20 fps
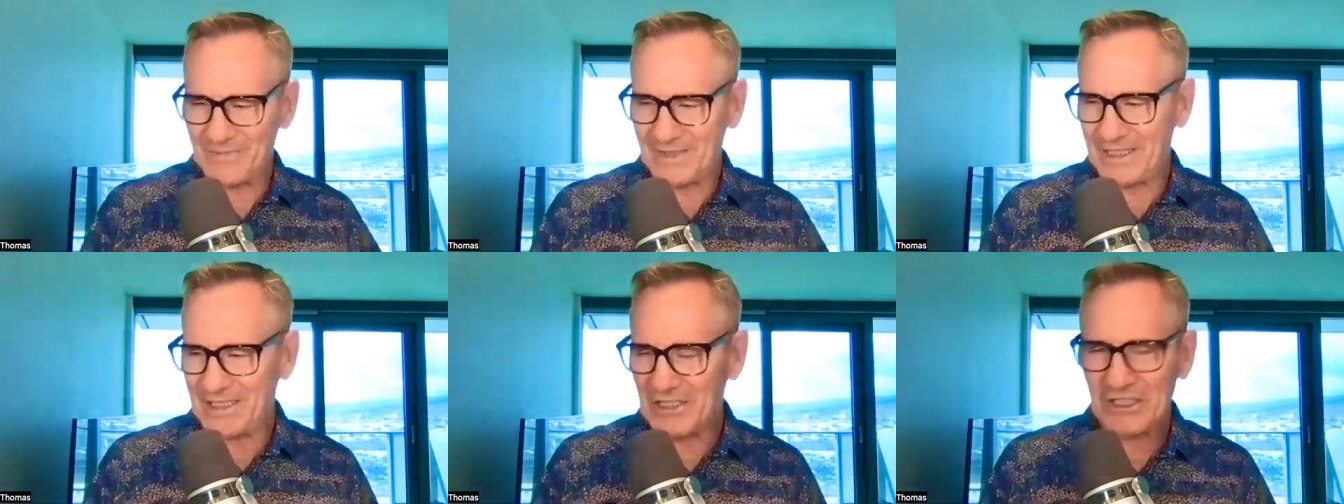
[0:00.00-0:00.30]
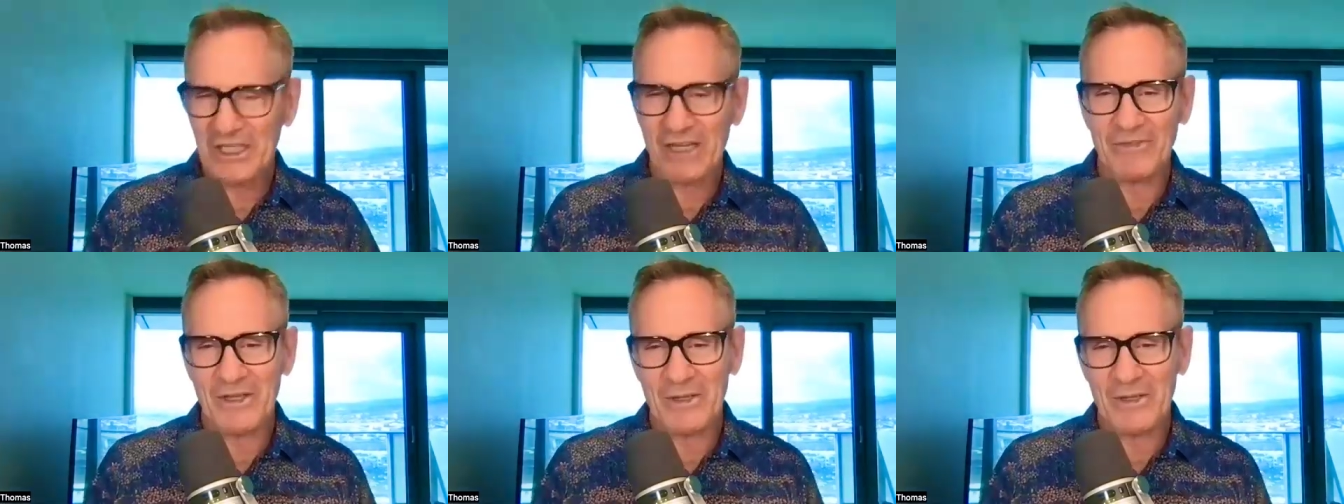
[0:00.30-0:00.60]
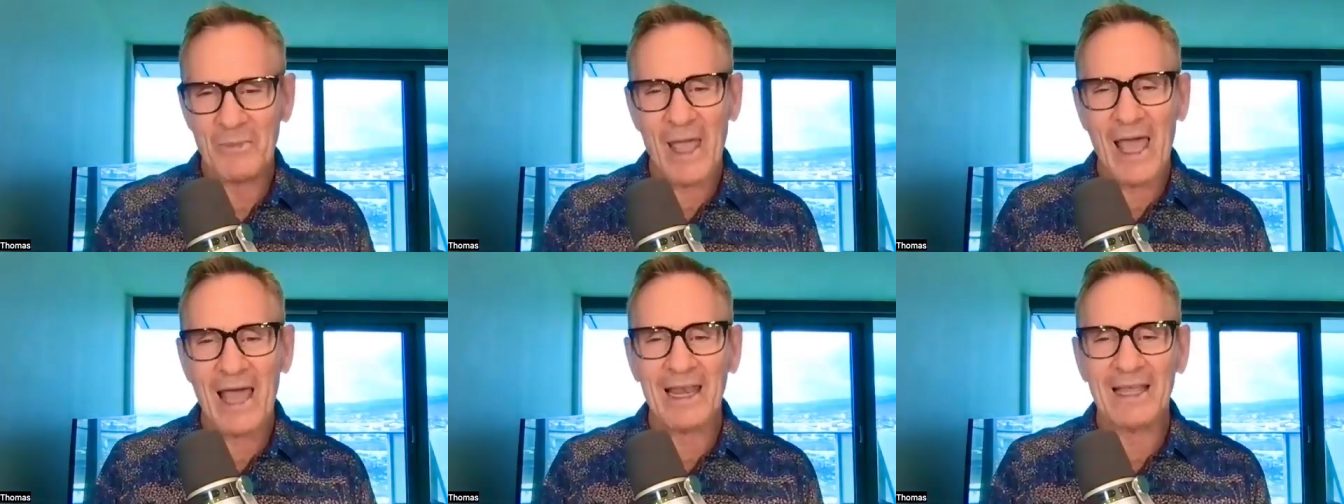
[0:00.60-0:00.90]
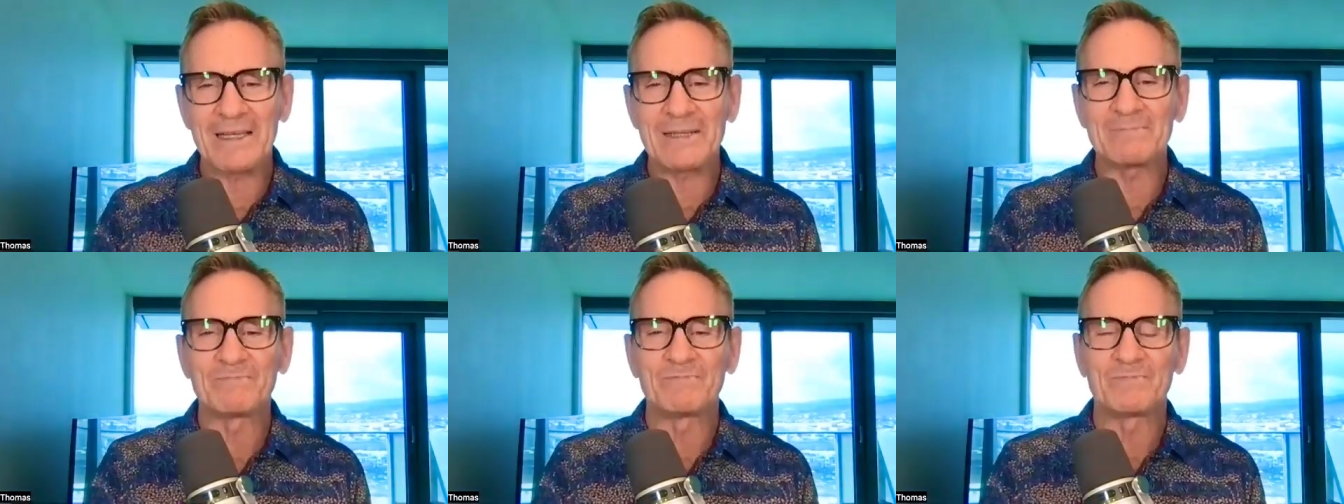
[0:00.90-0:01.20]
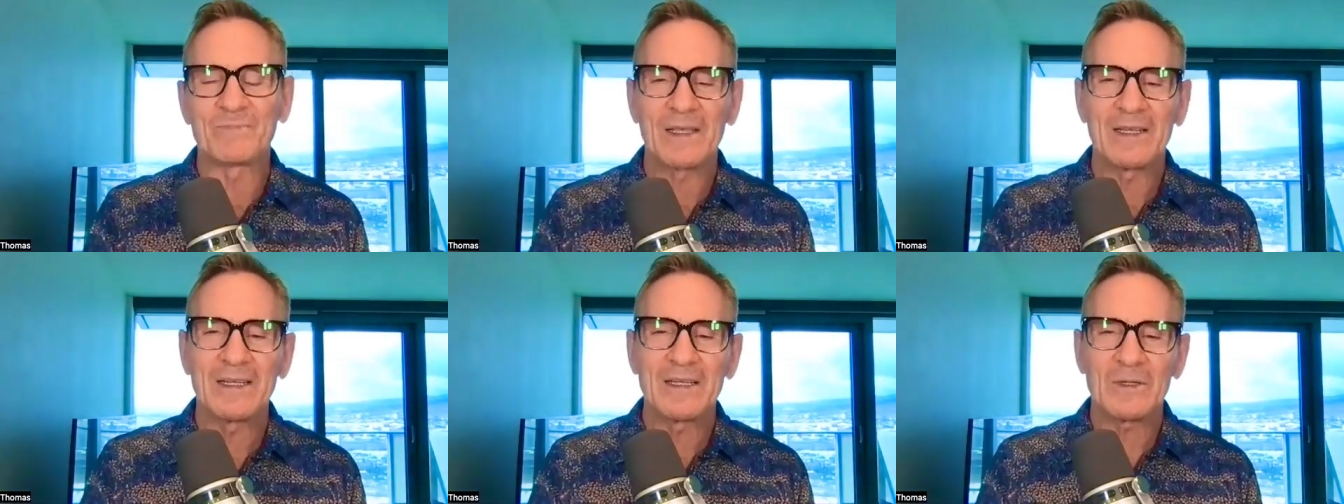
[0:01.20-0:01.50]
in a Chevy Impala
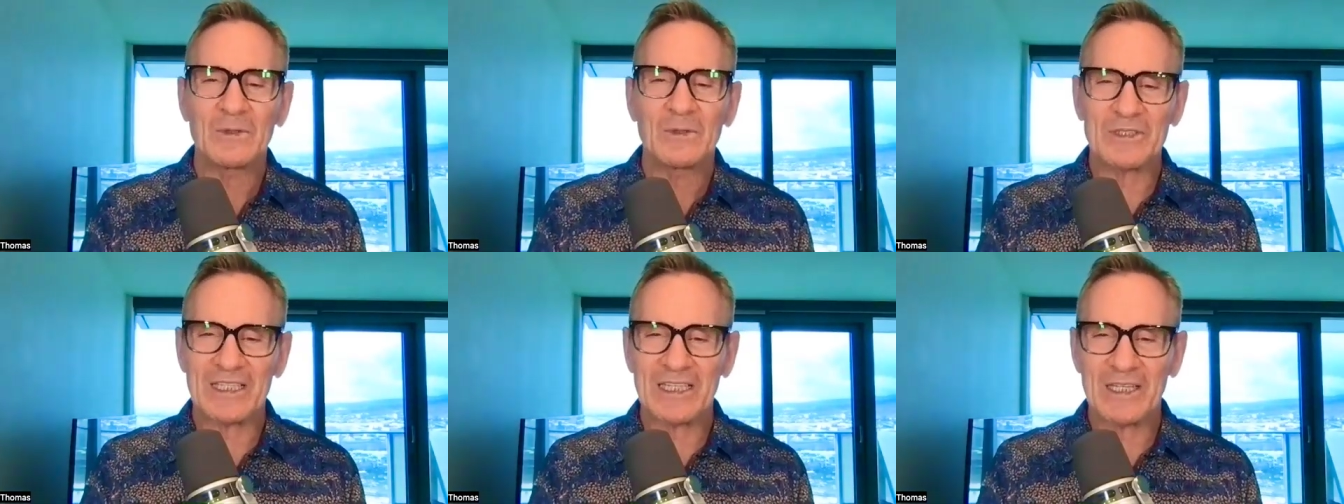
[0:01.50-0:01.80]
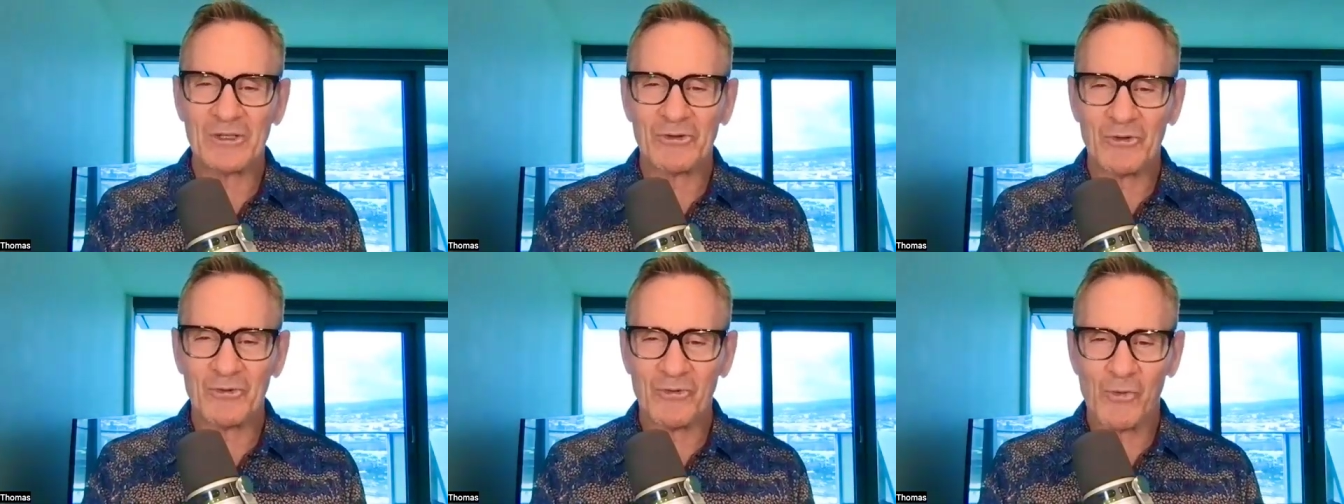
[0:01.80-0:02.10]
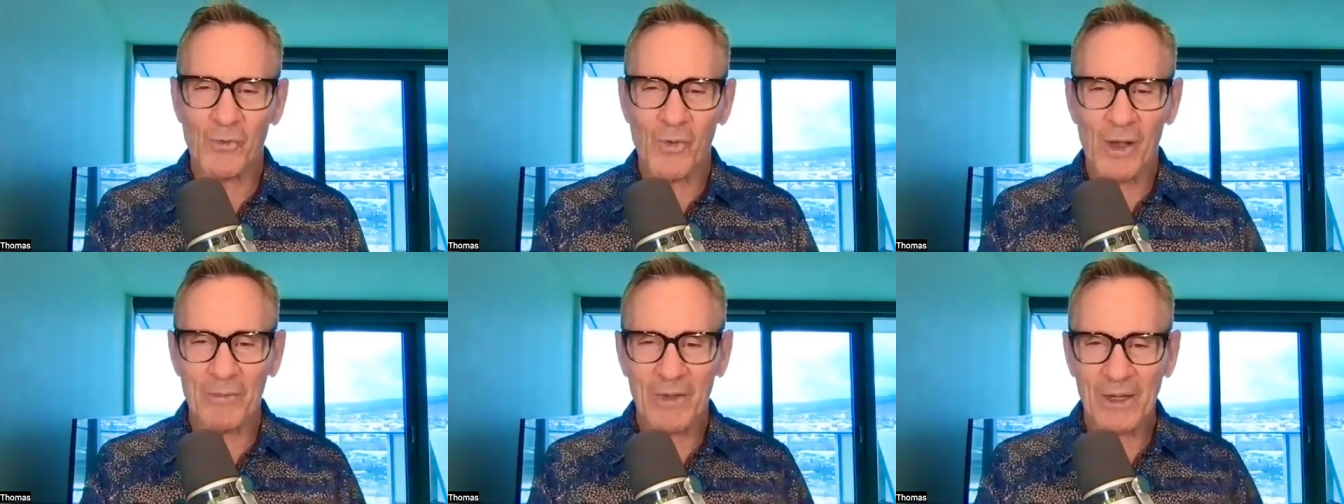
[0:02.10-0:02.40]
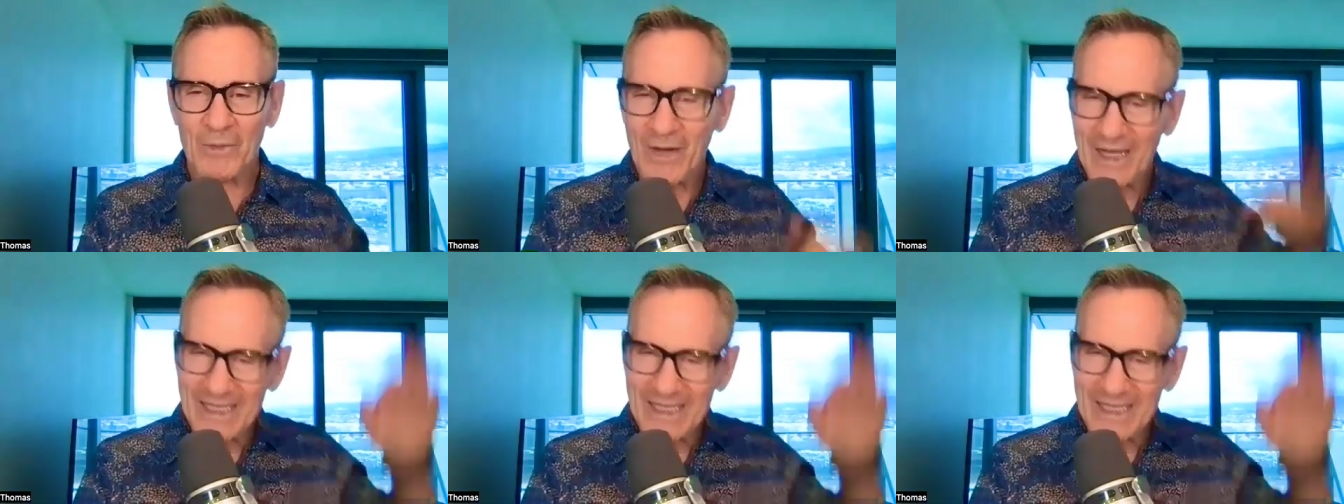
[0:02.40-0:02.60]
was a little overwhelming.